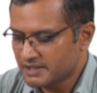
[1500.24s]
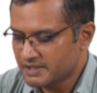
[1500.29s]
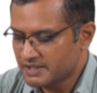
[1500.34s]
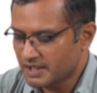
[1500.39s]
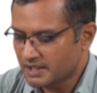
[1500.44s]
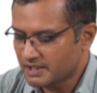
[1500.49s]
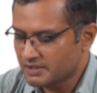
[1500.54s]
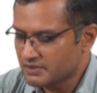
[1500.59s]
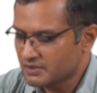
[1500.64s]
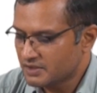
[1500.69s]

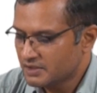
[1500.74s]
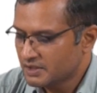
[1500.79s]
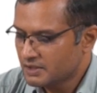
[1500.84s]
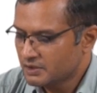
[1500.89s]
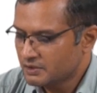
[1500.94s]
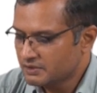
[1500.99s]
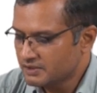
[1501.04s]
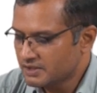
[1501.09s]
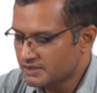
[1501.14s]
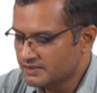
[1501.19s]
change
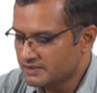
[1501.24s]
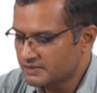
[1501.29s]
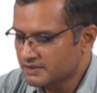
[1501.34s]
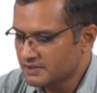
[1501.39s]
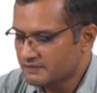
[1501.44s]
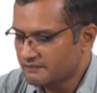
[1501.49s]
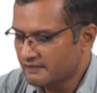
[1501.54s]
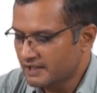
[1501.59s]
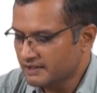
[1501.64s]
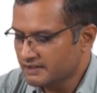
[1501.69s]

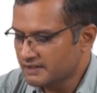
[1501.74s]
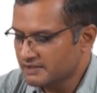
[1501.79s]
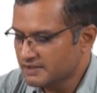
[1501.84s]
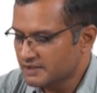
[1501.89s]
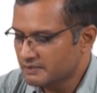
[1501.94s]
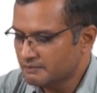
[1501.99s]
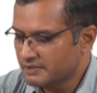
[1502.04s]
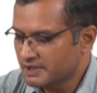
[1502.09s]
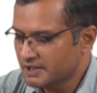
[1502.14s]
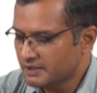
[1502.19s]
this factor
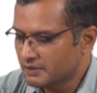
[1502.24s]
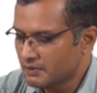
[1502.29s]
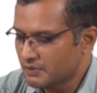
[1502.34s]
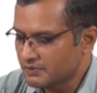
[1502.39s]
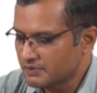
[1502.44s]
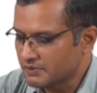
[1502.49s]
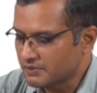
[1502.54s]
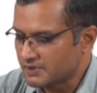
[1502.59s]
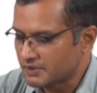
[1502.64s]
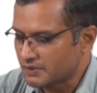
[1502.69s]
simply goes
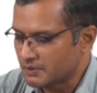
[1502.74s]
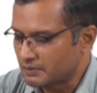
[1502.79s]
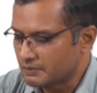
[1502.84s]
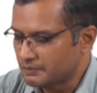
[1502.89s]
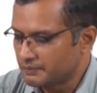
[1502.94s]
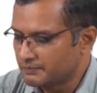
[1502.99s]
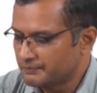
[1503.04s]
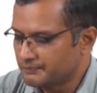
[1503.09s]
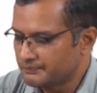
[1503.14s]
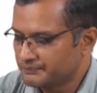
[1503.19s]
to 0
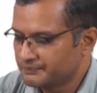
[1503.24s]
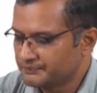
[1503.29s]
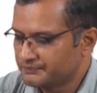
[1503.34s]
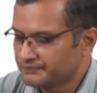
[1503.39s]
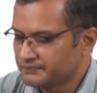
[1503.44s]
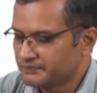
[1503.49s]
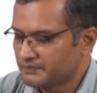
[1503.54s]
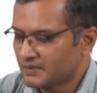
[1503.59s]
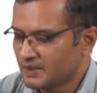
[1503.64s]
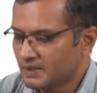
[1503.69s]

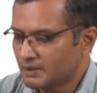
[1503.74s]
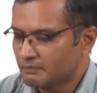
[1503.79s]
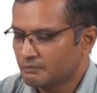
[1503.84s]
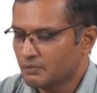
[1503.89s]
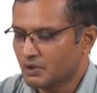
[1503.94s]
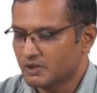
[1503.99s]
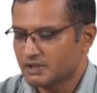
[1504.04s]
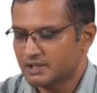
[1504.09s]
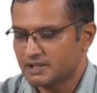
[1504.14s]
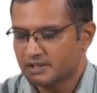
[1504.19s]

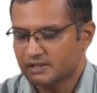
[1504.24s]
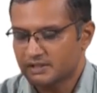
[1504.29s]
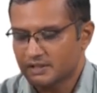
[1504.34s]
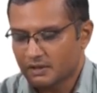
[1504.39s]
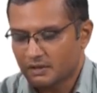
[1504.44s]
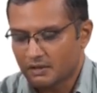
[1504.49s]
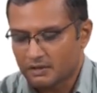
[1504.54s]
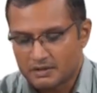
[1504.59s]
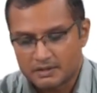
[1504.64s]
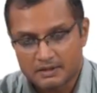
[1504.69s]
because it is just a
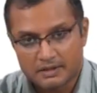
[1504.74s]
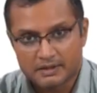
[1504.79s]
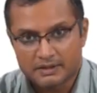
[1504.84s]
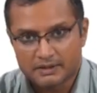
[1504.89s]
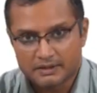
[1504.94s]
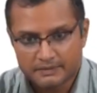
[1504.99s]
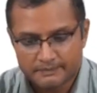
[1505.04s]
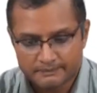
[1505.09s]
constant.